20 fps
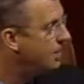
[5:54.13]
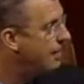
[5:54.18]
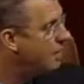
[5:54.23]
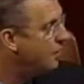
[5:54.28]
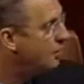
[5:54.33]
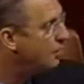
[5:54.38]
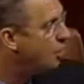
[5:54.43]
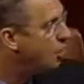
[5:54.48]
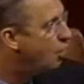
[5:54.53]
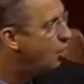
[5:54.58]
and
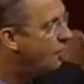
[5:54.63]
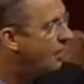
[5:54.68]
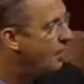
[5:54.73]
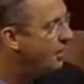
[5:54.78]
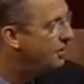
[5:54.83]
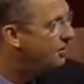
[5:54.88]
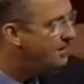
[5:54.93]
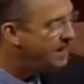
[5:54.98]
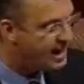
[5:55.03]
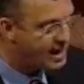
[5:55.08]
I would go
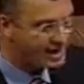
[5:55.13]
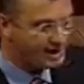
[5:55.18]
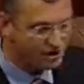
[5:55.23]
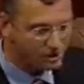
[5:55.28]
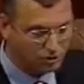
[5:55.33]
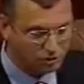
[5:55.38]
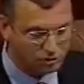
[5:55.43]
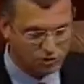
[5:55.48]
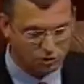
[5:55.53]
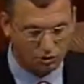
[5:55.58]
around at night,
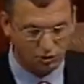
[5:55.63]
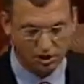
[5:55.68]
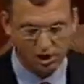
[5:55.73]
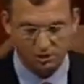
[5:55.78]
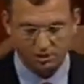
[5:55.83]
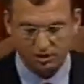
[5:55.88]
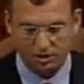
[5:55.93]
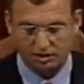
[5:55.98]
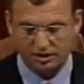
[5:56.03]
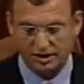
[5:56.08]
and it was
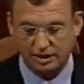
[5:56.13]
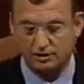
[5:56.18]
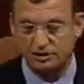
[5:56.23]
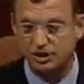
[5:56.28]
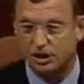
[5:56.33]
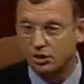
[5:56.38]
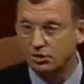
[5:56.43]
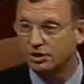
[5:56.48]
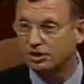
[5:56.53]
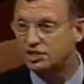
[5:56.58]
great because I
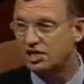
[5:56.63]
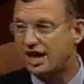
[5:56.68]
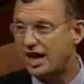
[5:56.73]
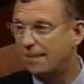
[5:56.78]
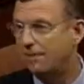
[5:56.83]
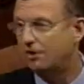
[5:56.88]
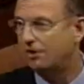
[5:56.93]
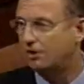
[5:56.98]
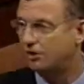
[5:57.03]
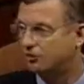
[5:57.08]
was the only
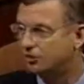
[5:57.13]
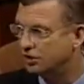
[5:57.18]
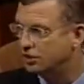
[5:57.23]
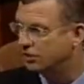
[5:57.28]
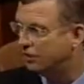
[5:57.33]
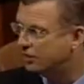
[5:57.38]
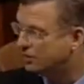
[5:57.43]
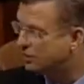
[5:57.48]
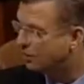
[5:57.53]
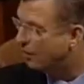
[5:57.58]
chaplain on duty,